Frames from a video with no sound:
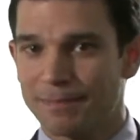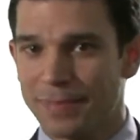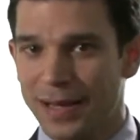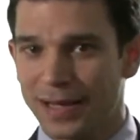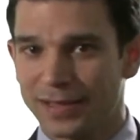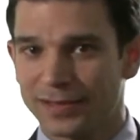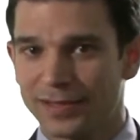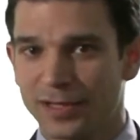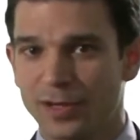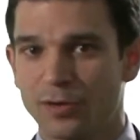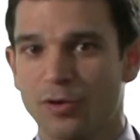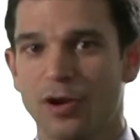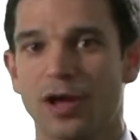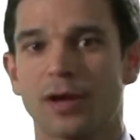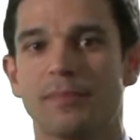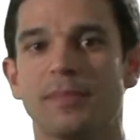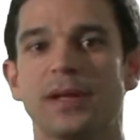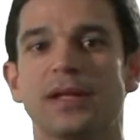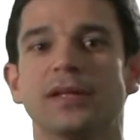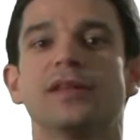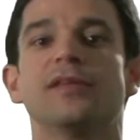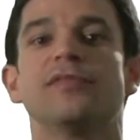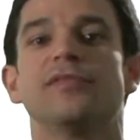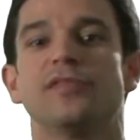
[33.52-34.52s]
The
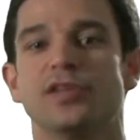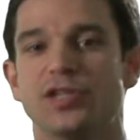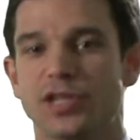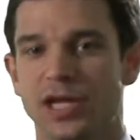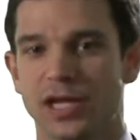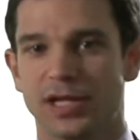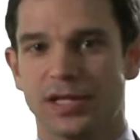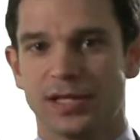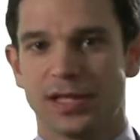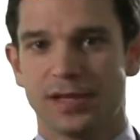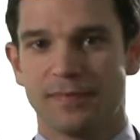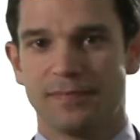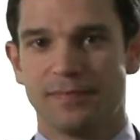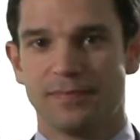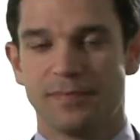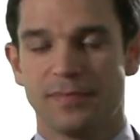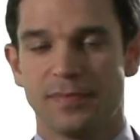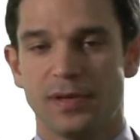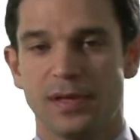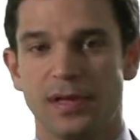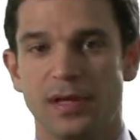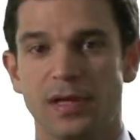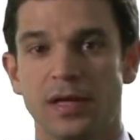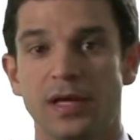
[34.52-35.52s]
geothermal gas absorption
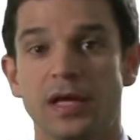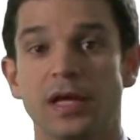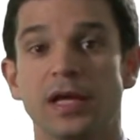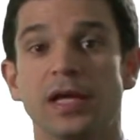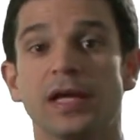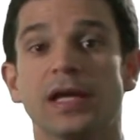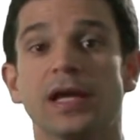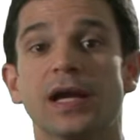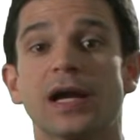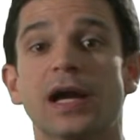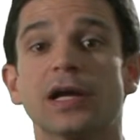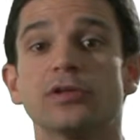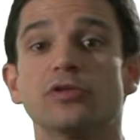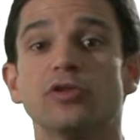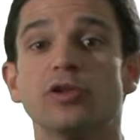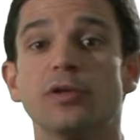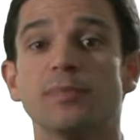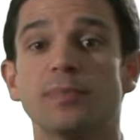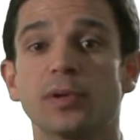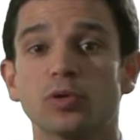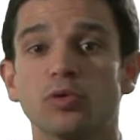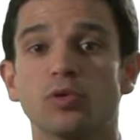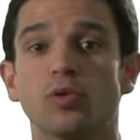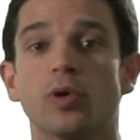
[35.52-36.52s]
heat pump is a
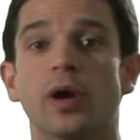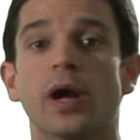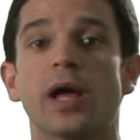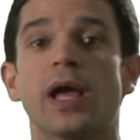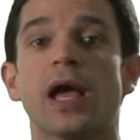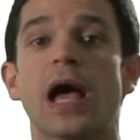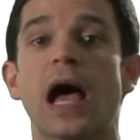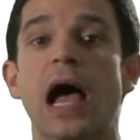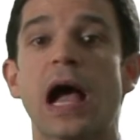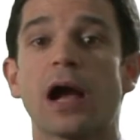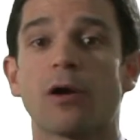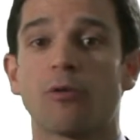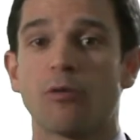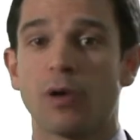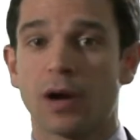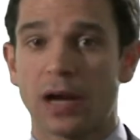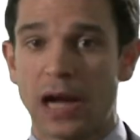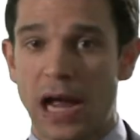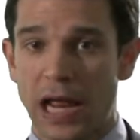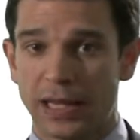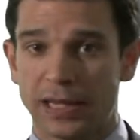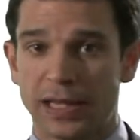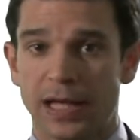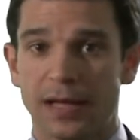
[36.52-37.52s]
very efficient
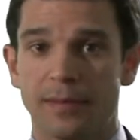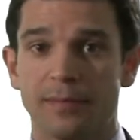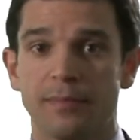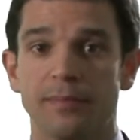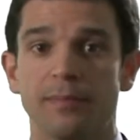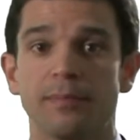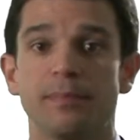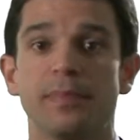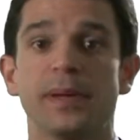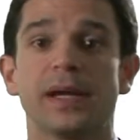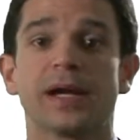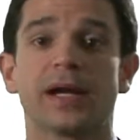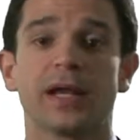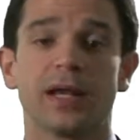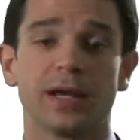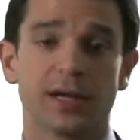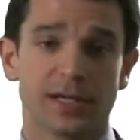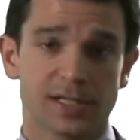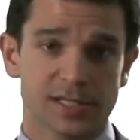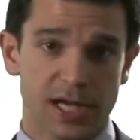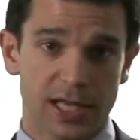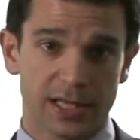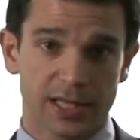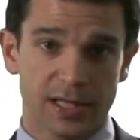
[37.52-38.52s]
system, capable
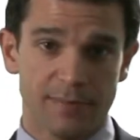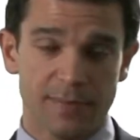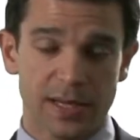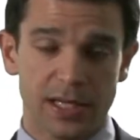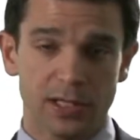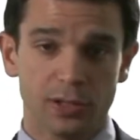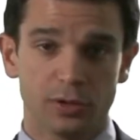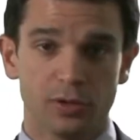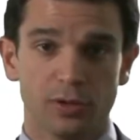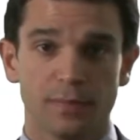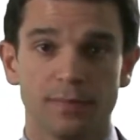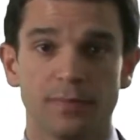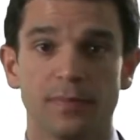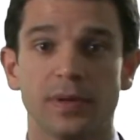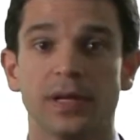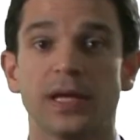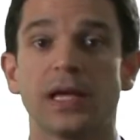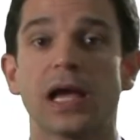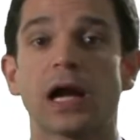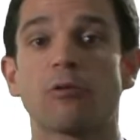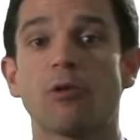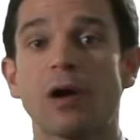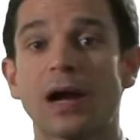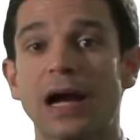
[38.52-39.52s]
of producing hot
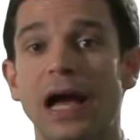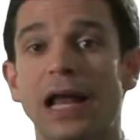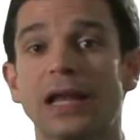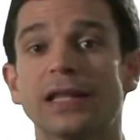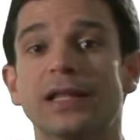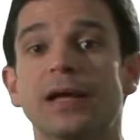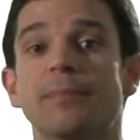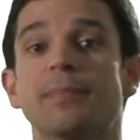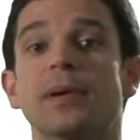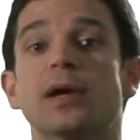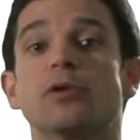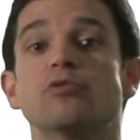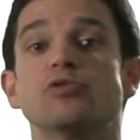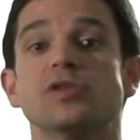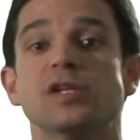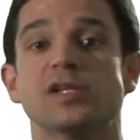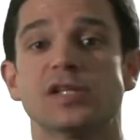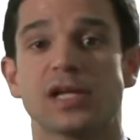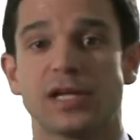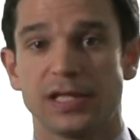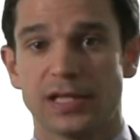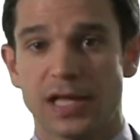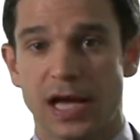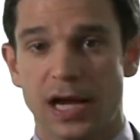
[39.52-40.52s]
water for heating
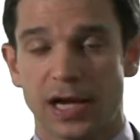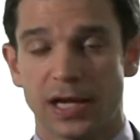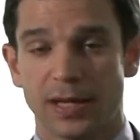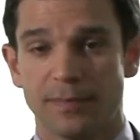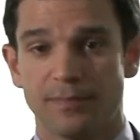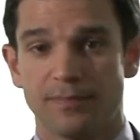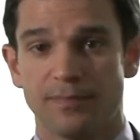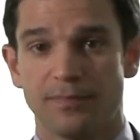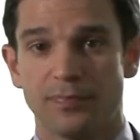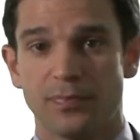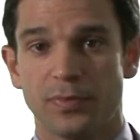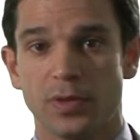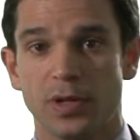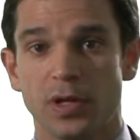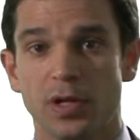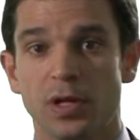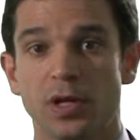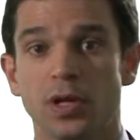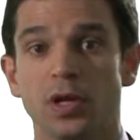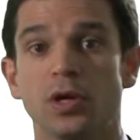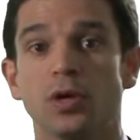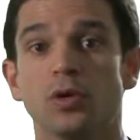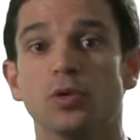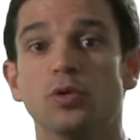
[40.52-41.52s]
and for domestic
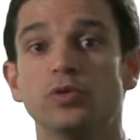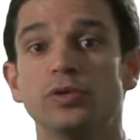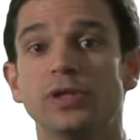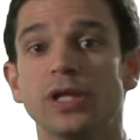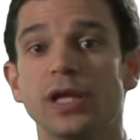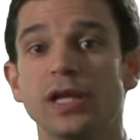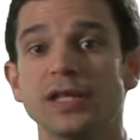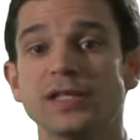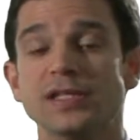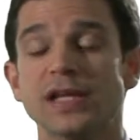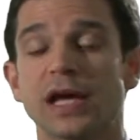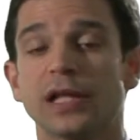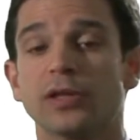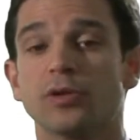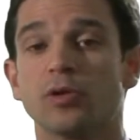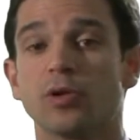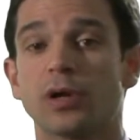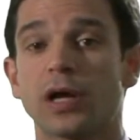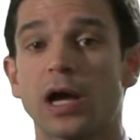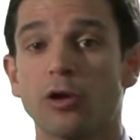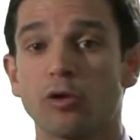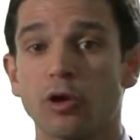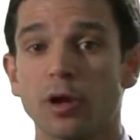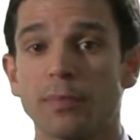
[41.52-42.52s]
use with a gas or
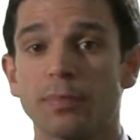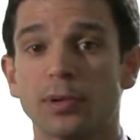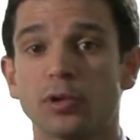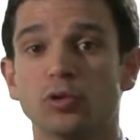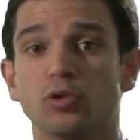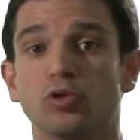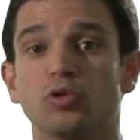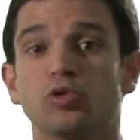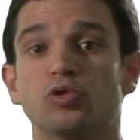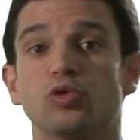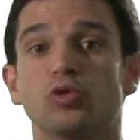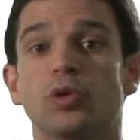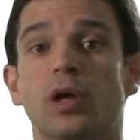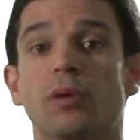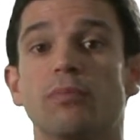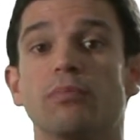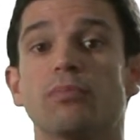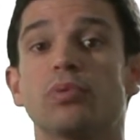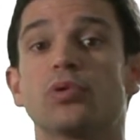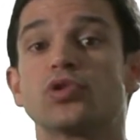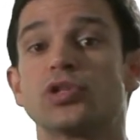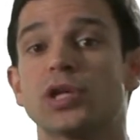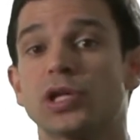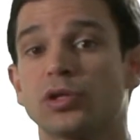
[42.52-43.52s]
LPG burner,
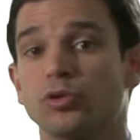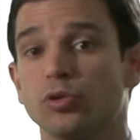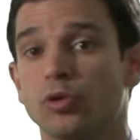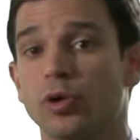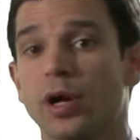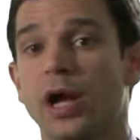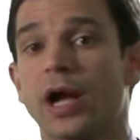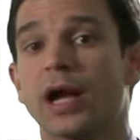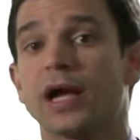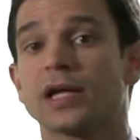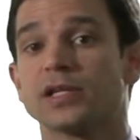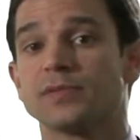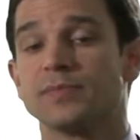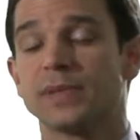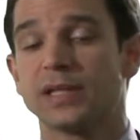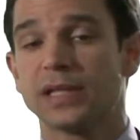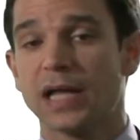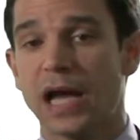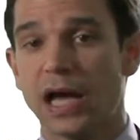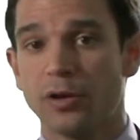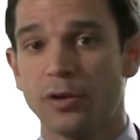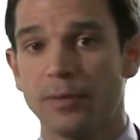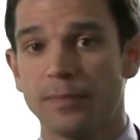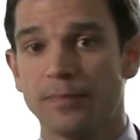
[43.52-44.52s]
and
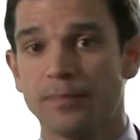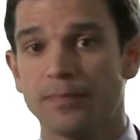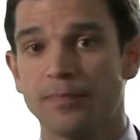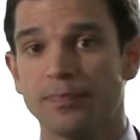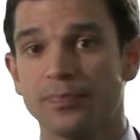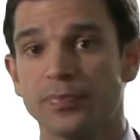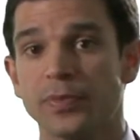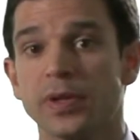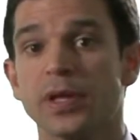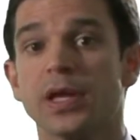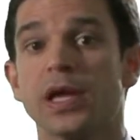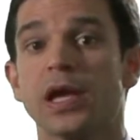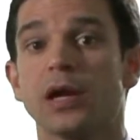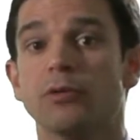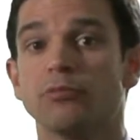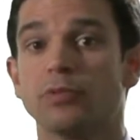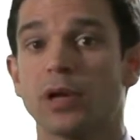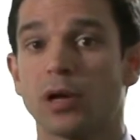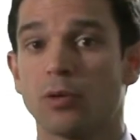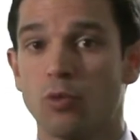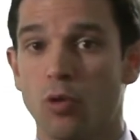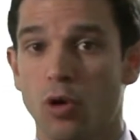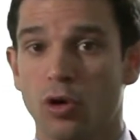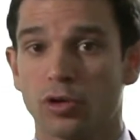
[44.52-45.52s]
renewable geothermal
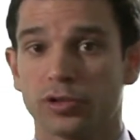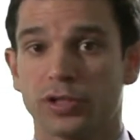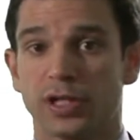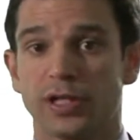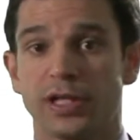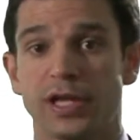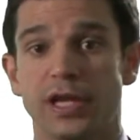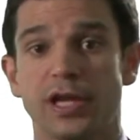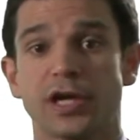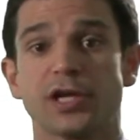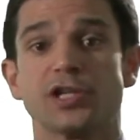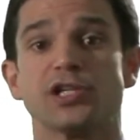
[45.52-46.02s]
energy.